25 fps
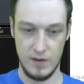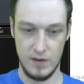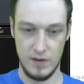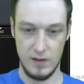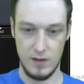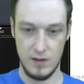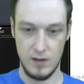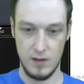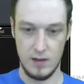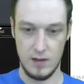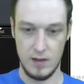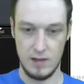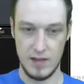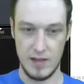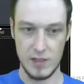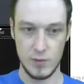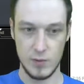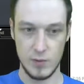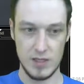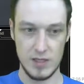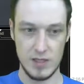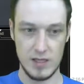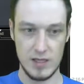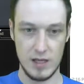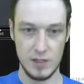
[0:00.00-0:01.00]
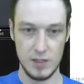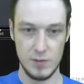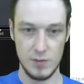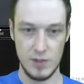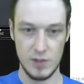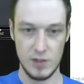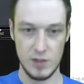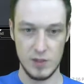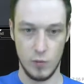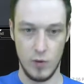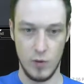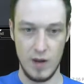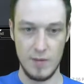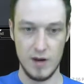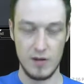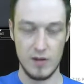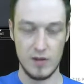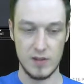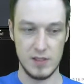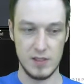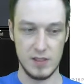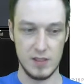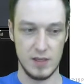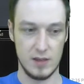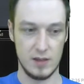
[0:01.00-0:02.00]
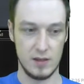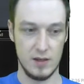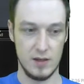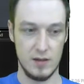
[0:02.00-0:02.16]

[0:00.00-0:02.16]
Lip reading: And that's why Talisman's way better than Signet.